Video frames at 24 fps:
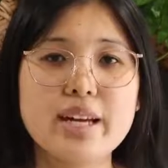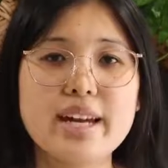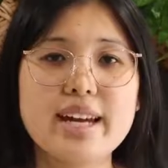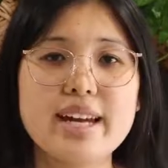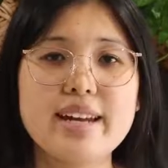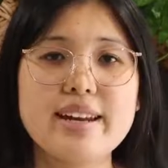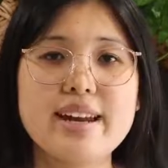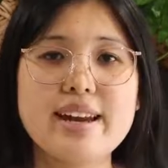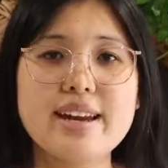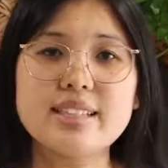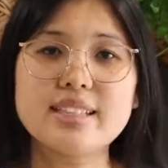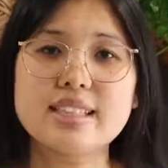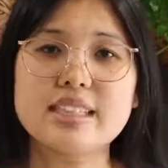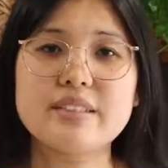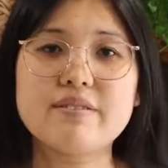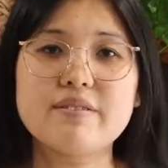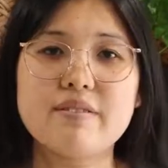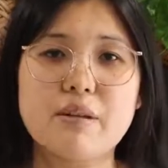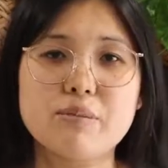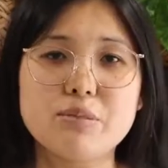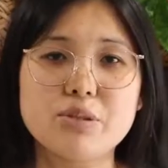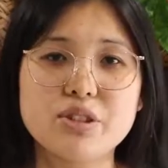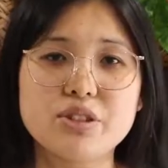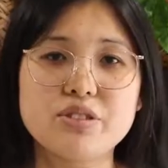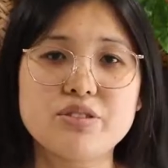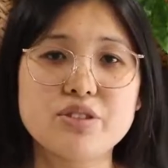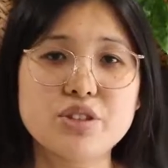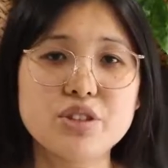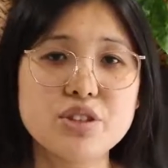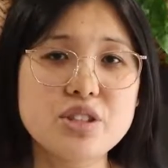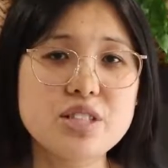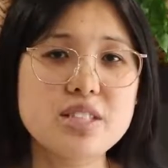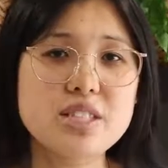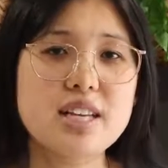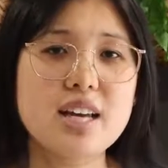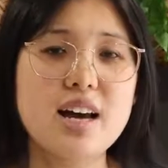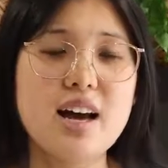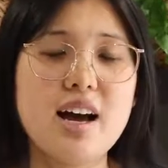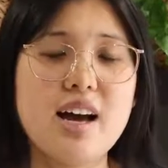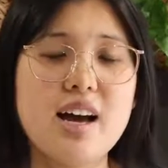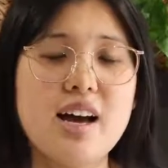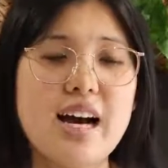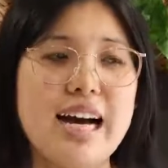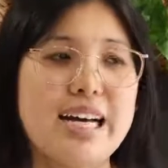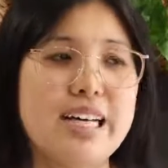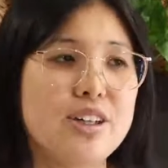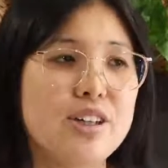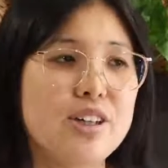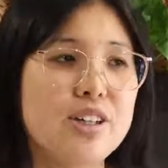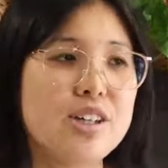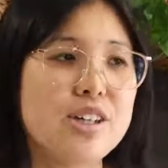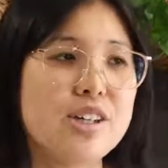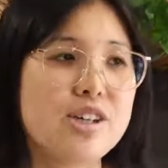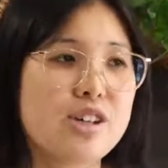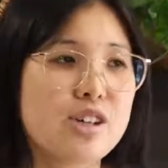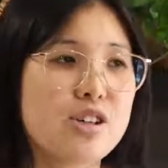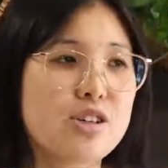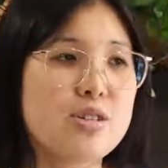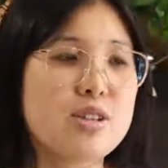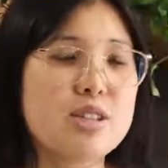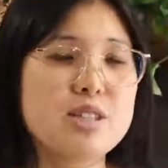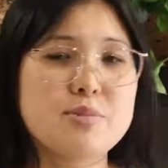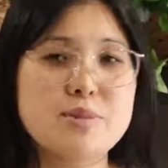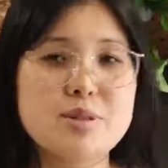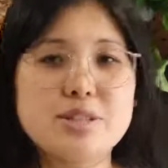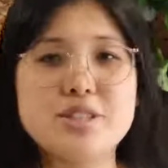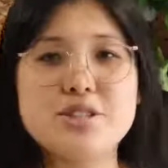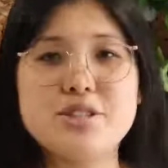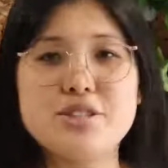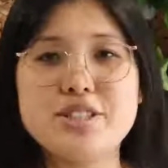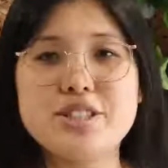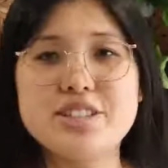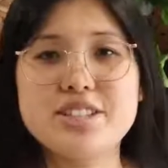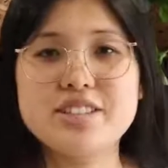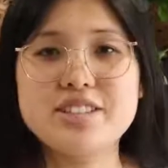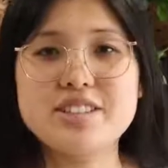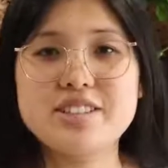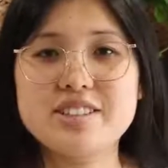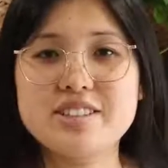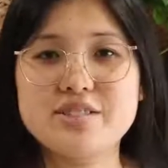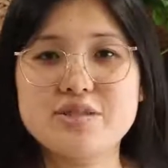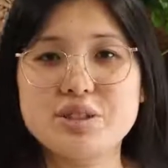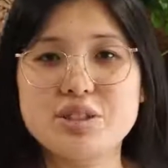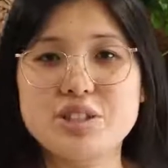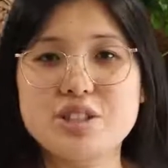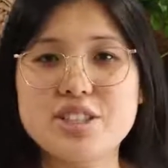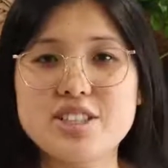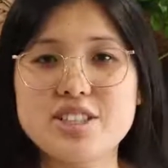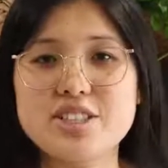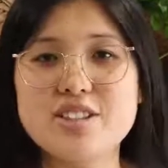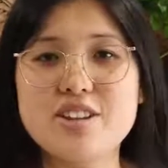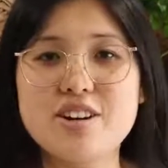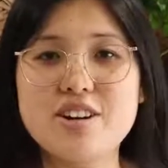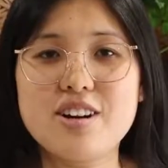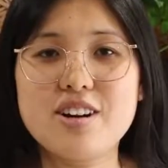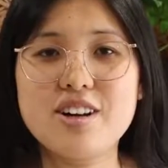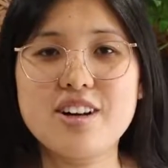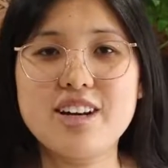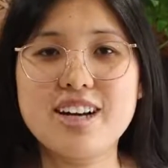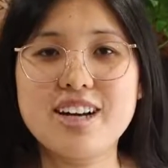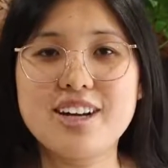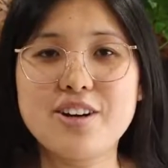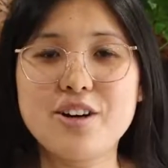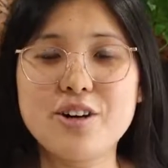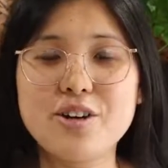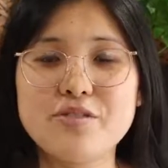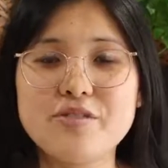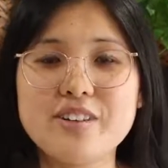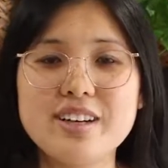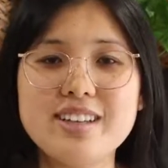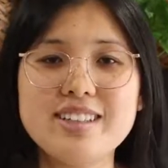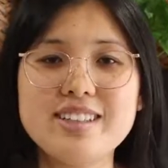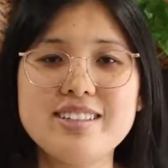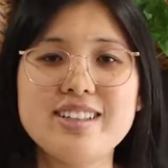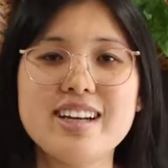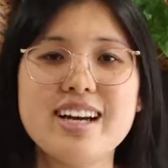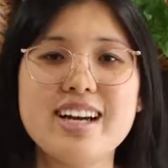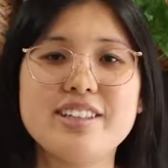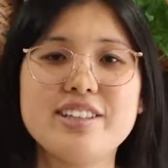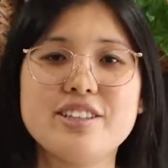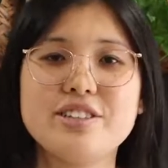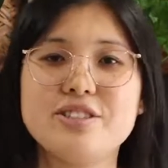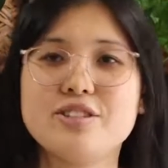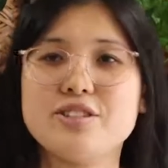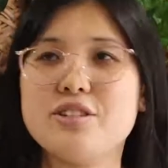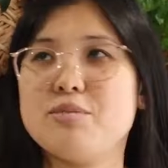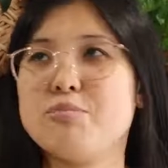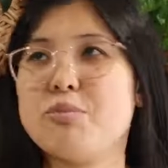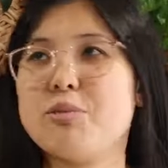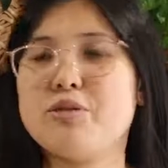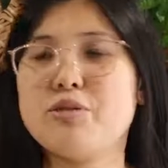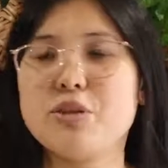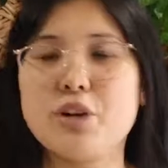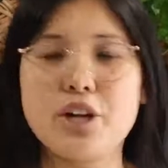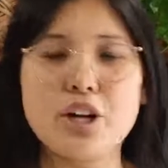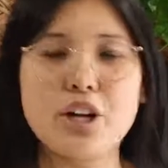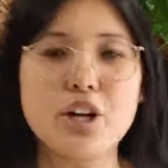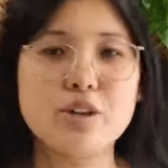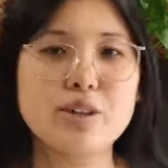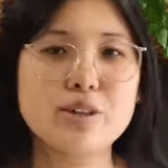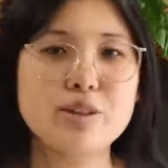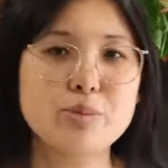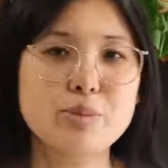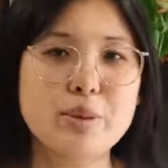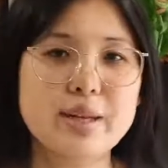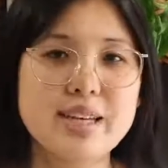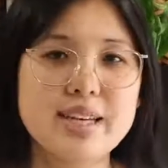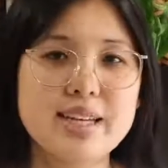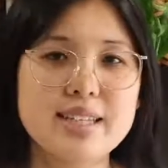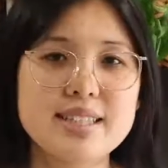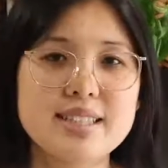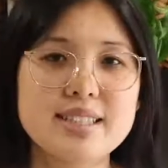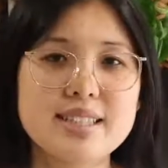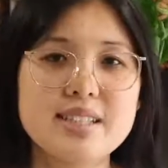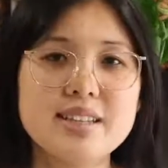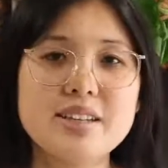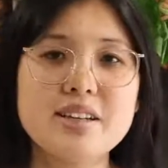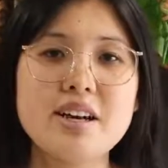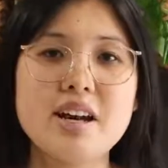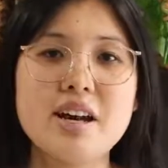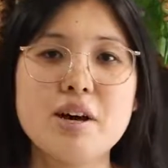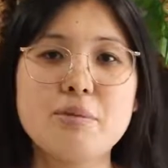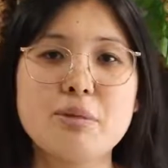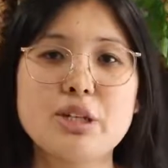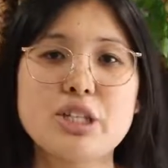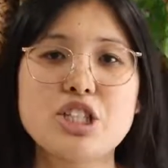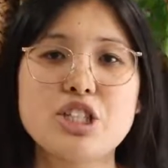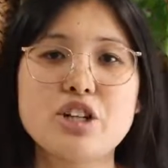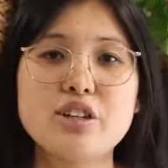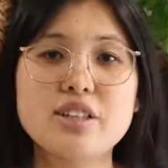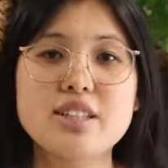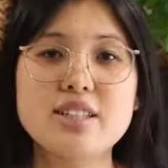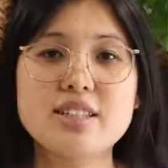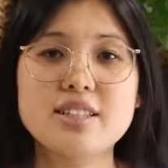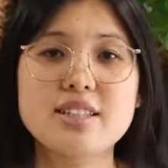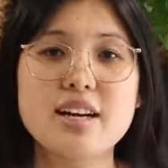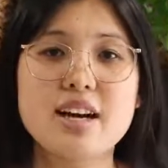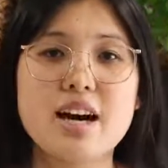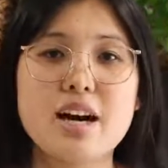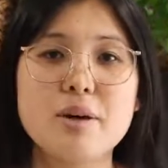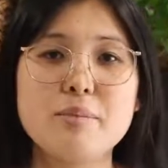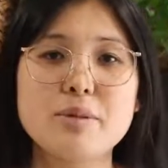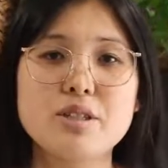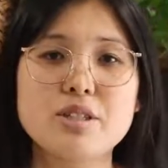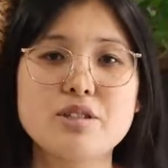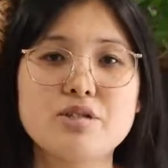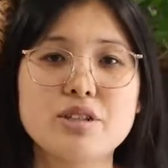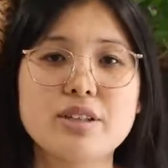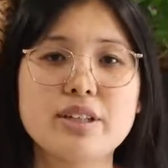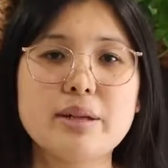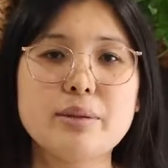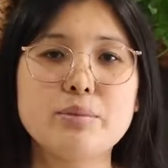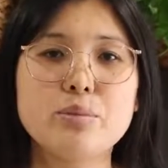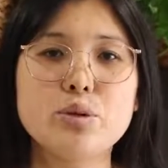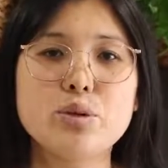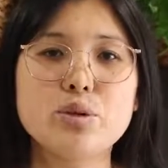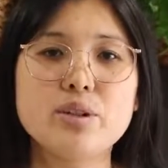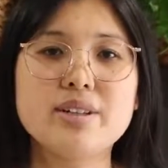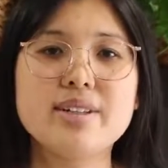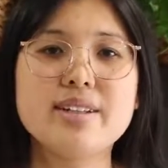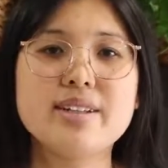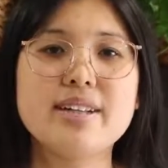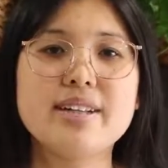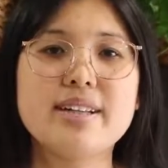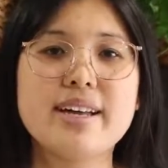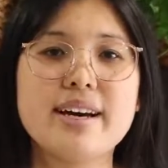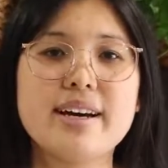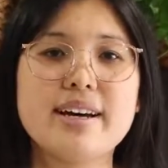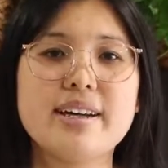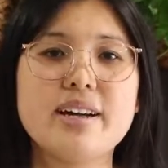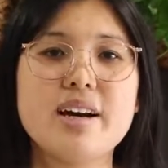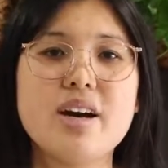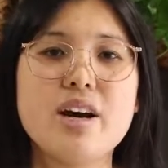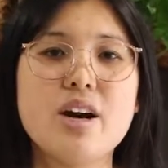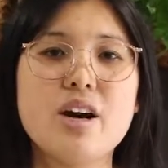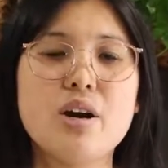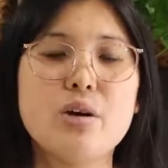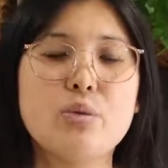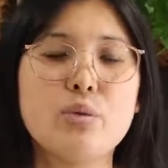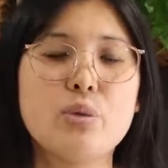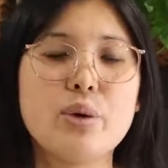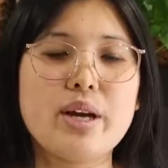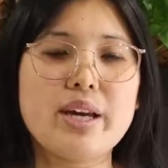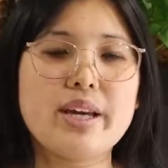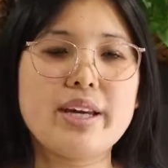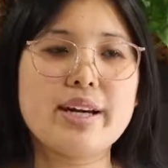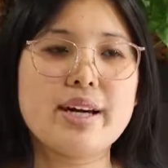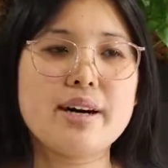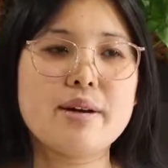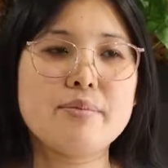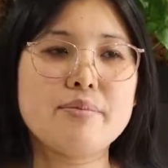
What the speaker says: to eat anti-inflammatory foods. I know Christmas and New Year's was just over, and then before you know it, it'll be Easter. But during this time, it's really important that we